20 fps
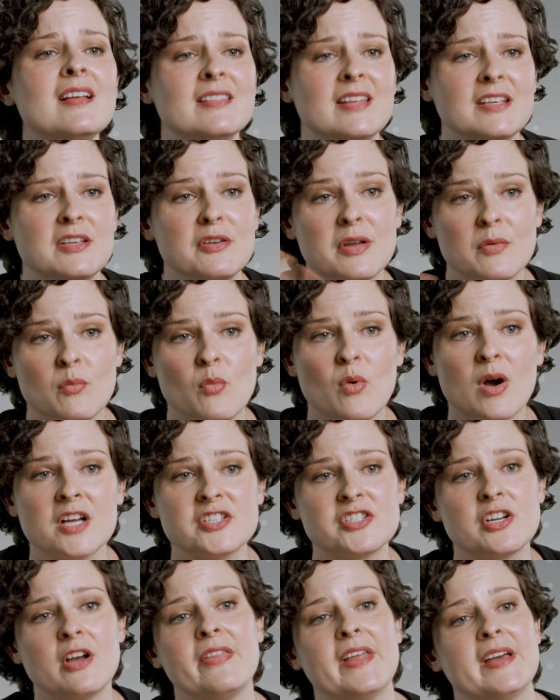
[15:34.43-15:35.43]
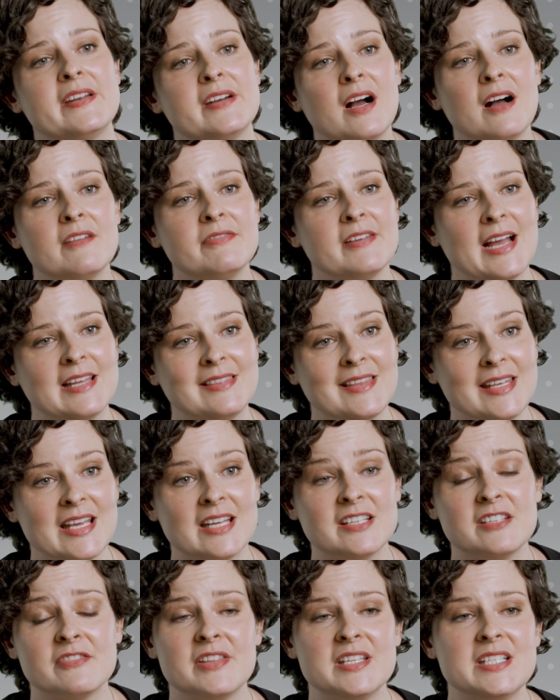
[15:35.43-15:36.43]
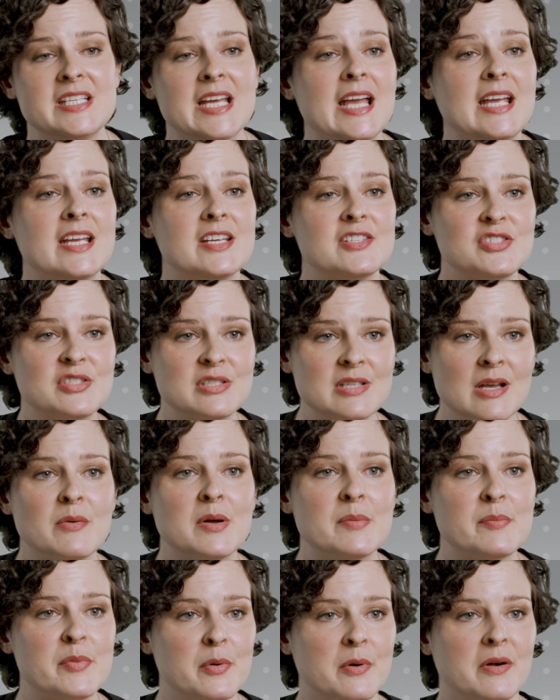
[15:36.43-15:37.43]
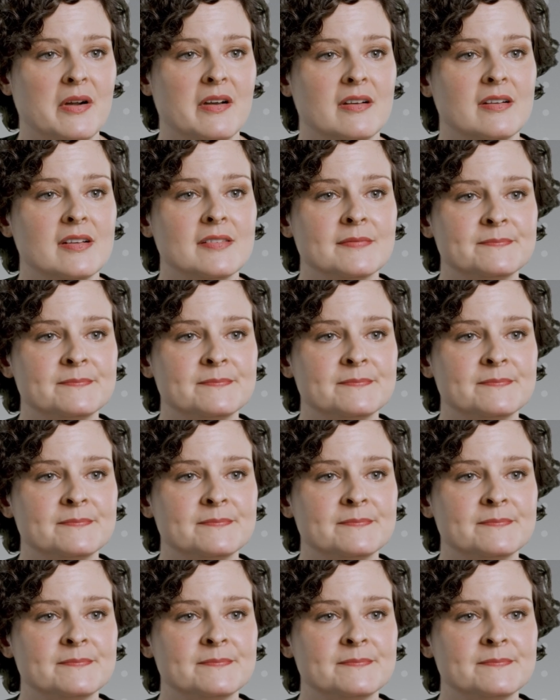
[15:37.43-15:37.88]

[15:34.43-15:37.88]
that you can wash all that off at the end of the day is so important.